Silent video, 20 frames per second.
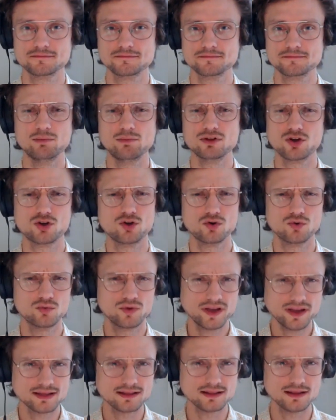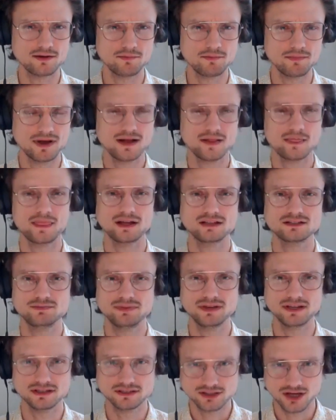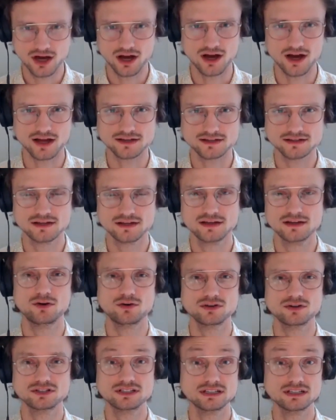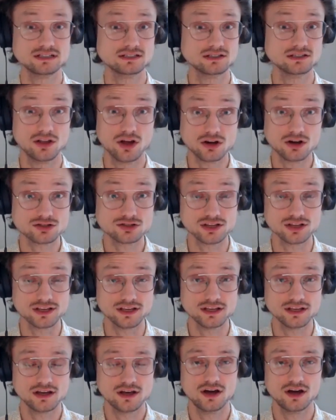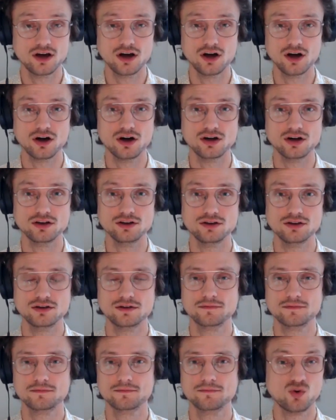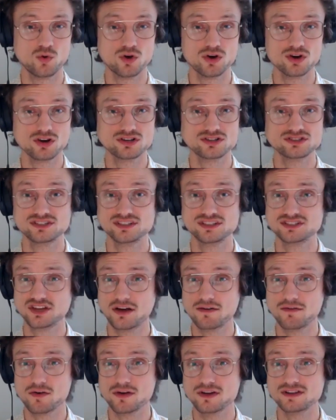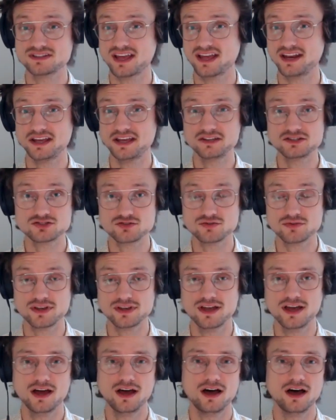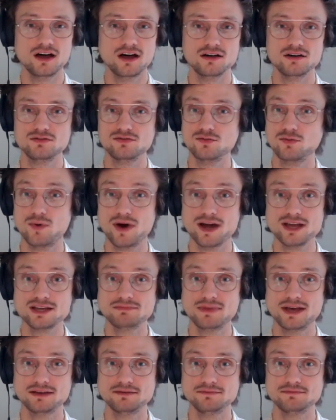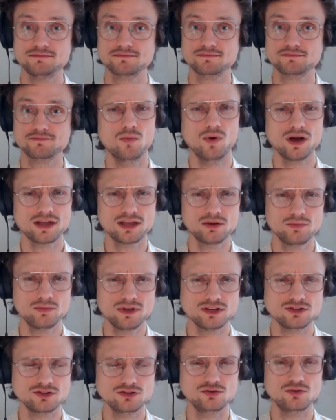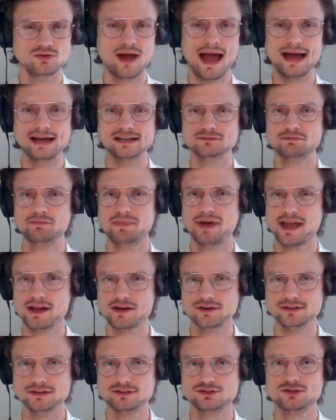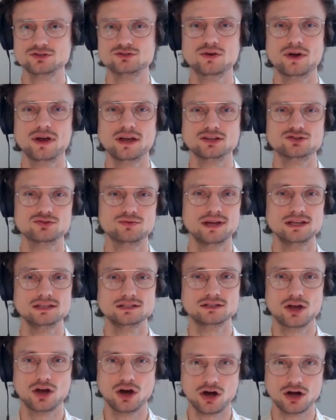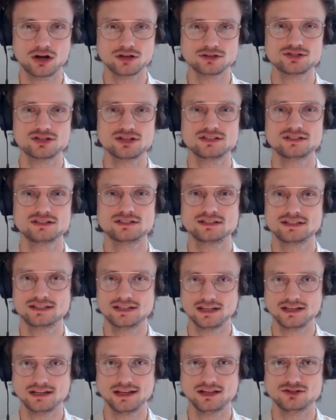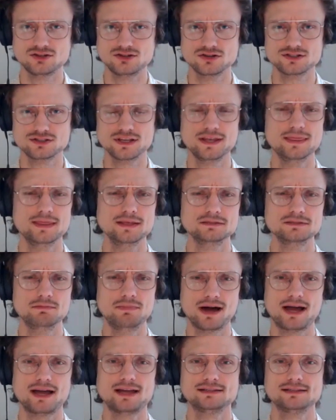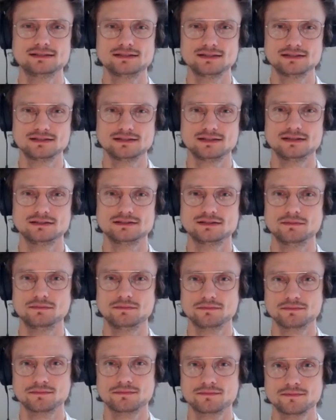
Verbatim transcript: And the curriculum that's being taught focuses largely on the works, discoveries, and history of white men what can we do as parents trying to raise conscious teenagers in this biased system?